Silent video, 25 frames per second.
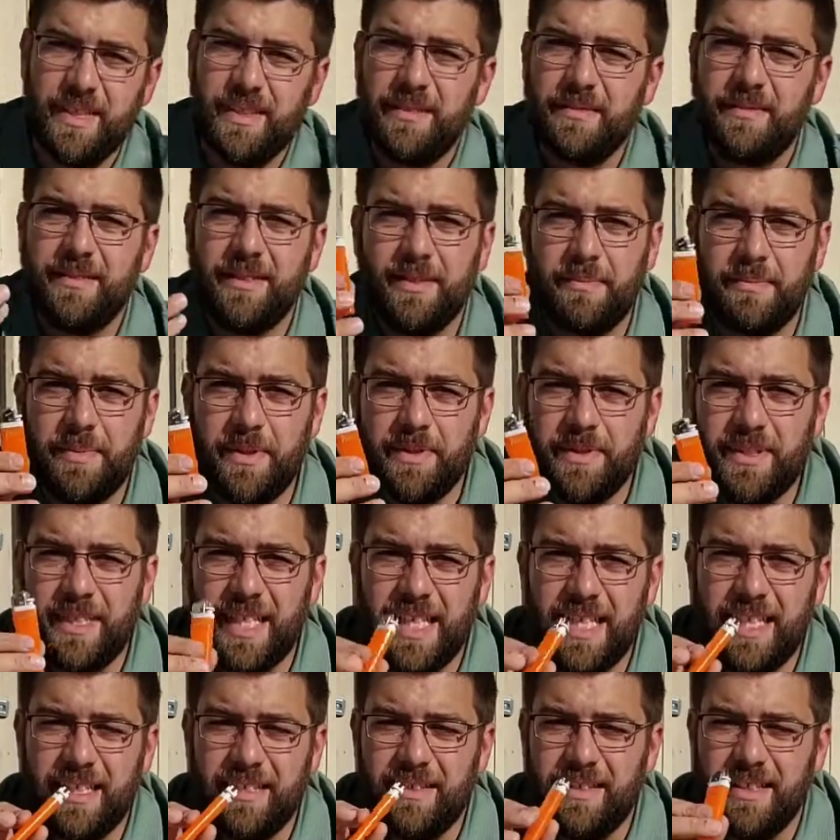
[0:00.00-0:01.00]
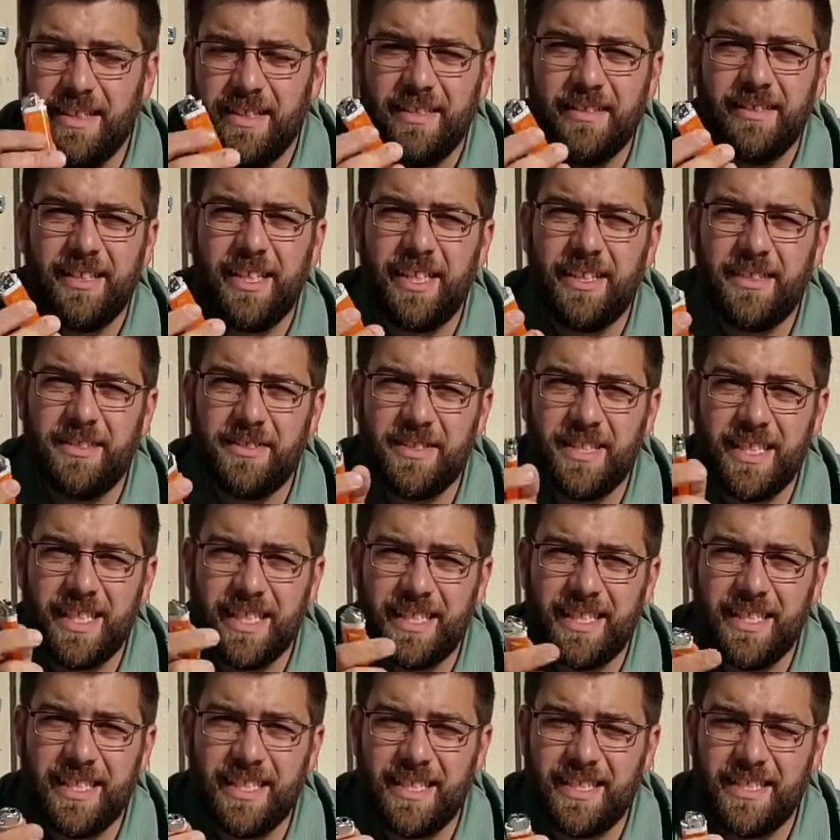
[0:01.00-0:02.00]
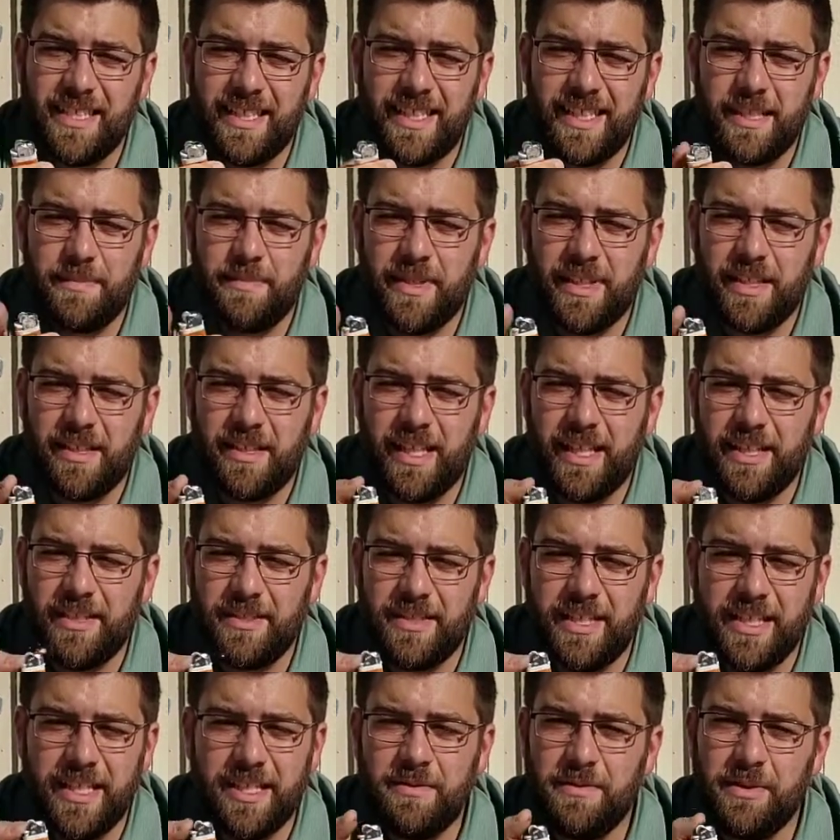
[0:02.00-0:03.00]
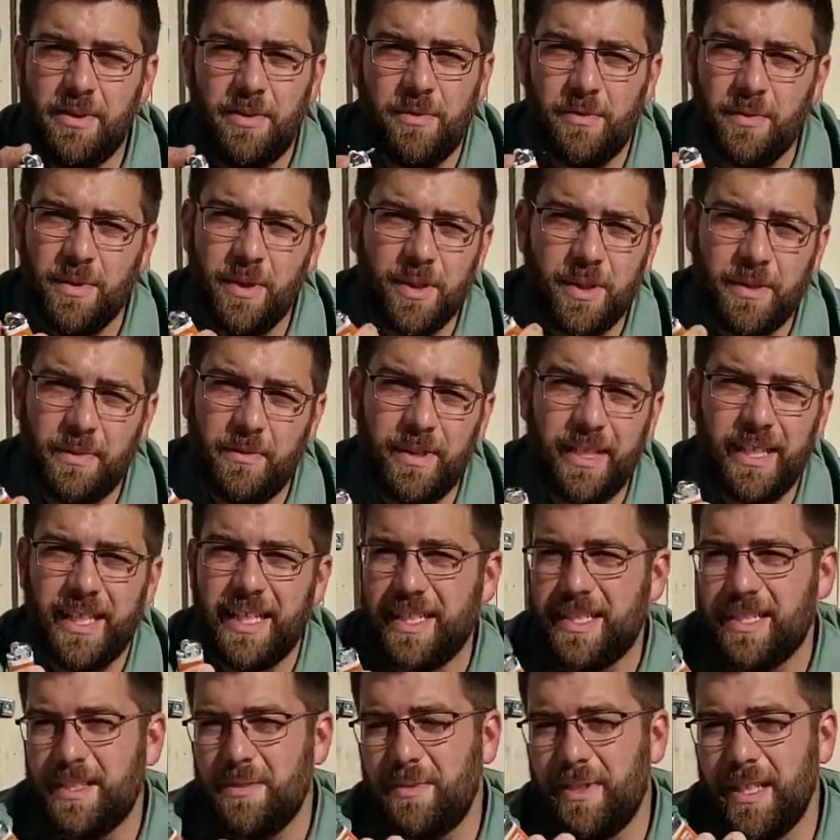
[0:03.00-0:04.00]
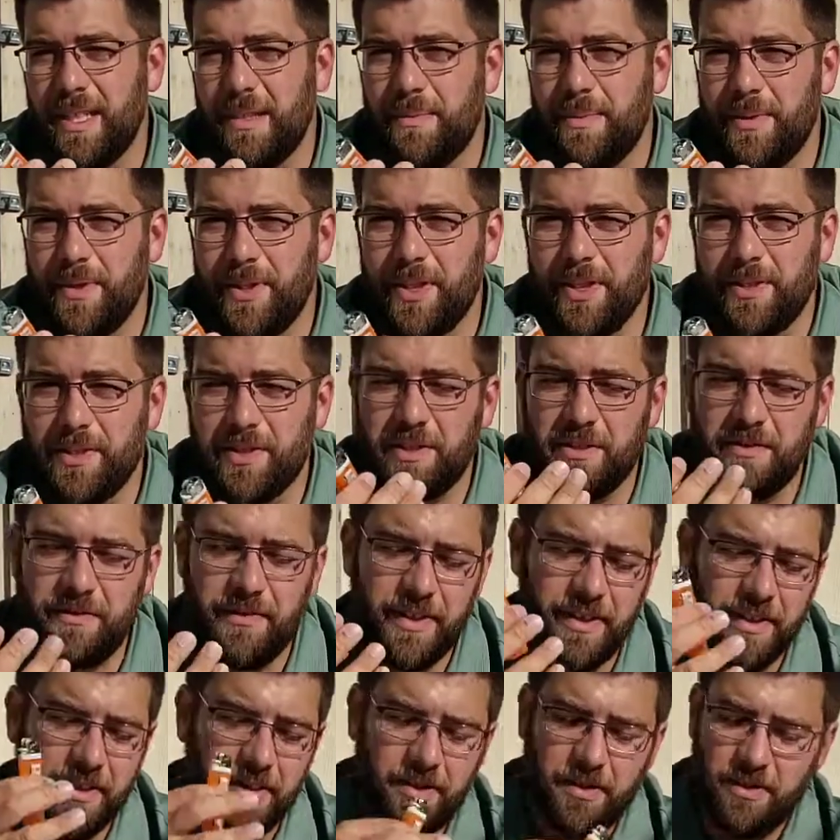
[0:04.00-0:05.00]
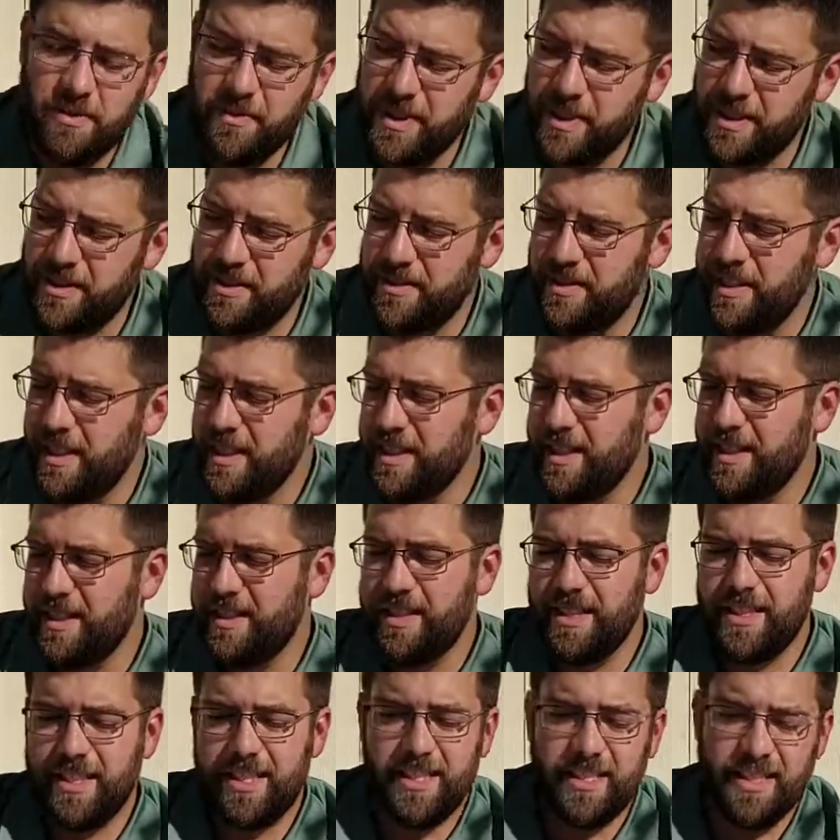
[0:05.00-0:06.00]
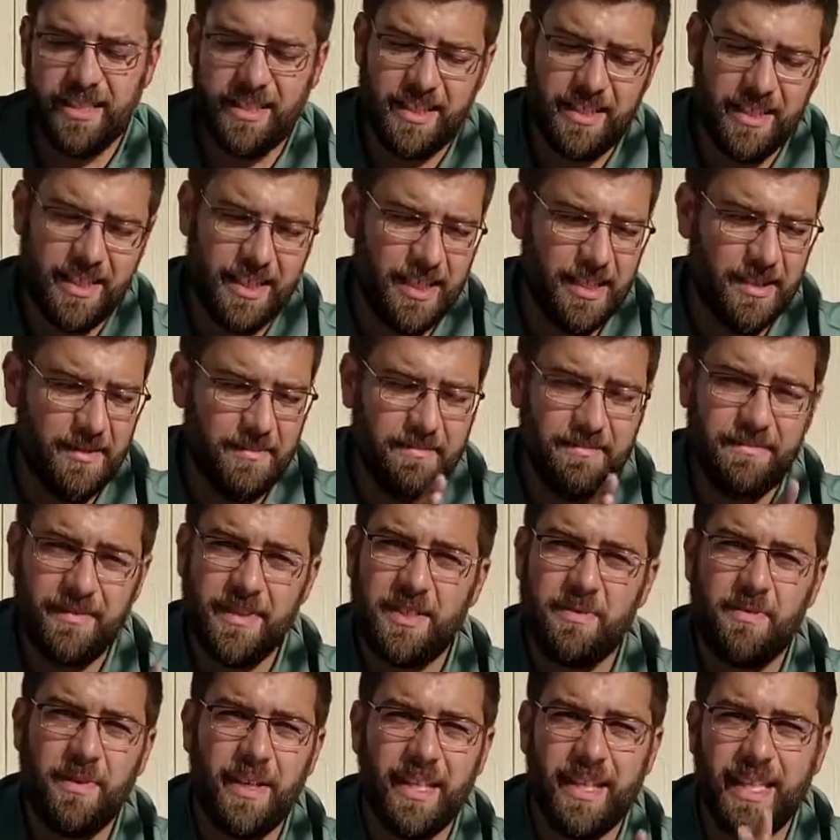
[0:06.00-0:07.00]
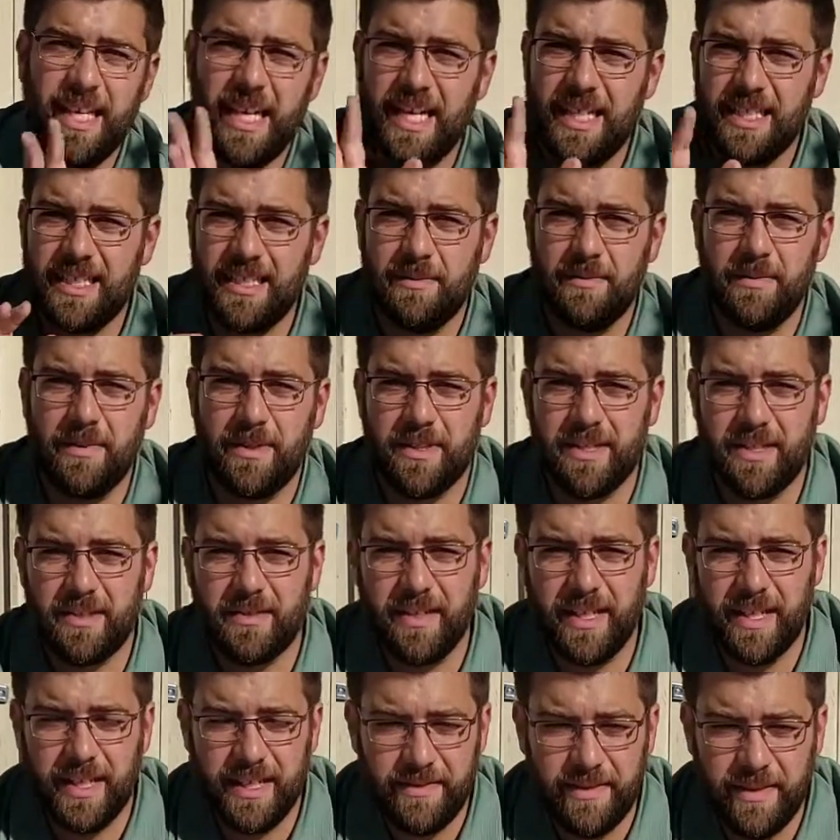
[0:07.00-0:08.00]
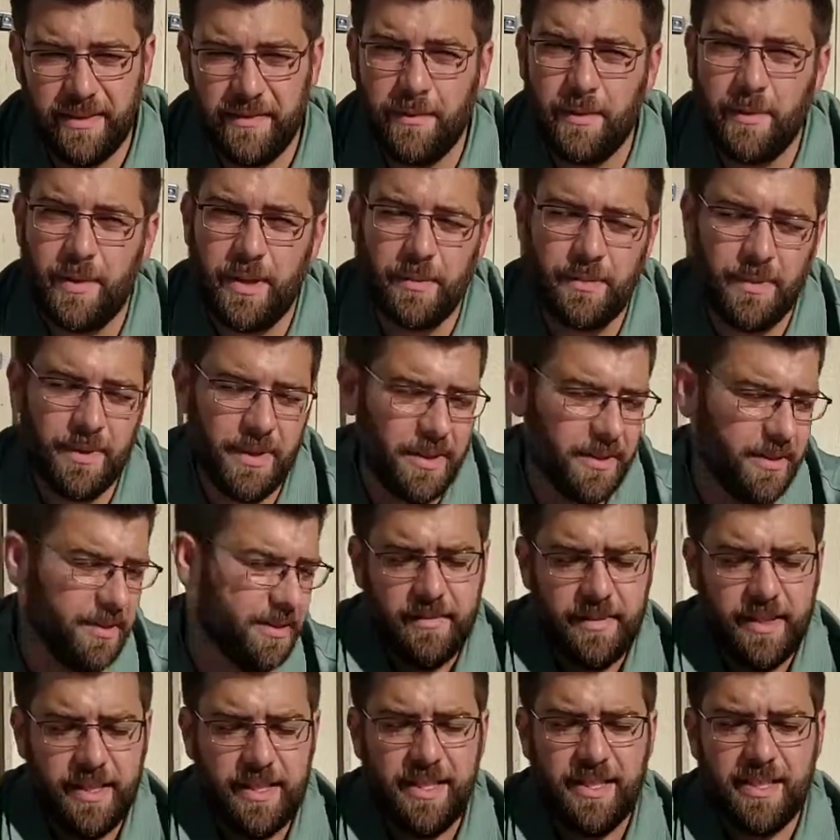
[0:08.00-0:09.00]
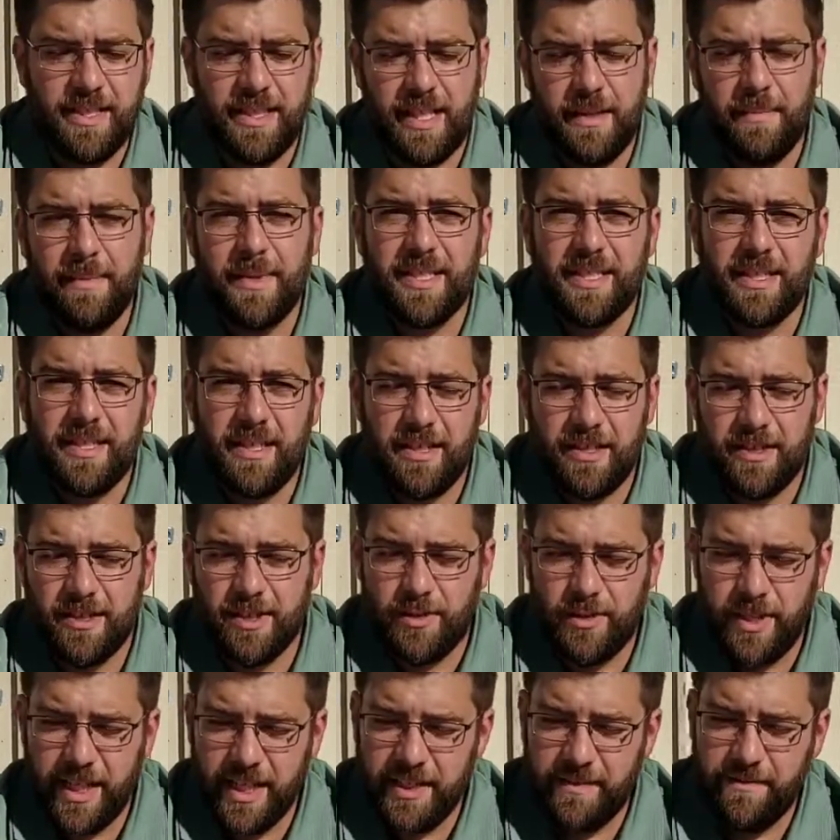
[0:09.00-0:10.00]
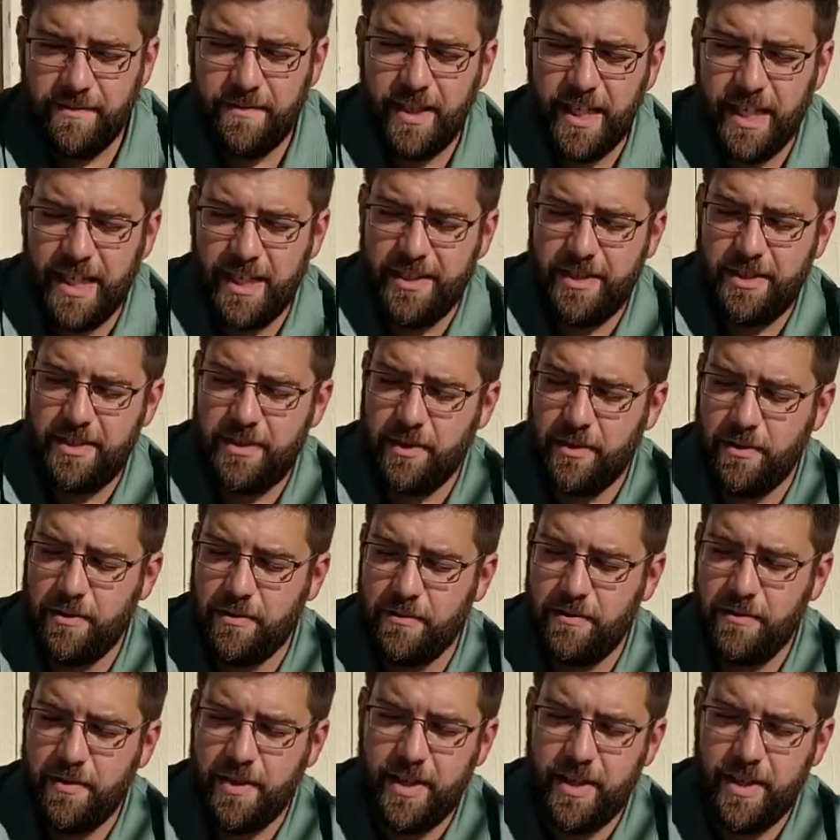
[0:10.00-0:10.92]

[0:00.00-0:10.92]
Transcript: little butane lighters like this, like these big lighters, these don't work when it gets 20 below. So if you're in cold weather conditions, this white gas, it works great even at 40 below. This is an MSR Dragonfly stove.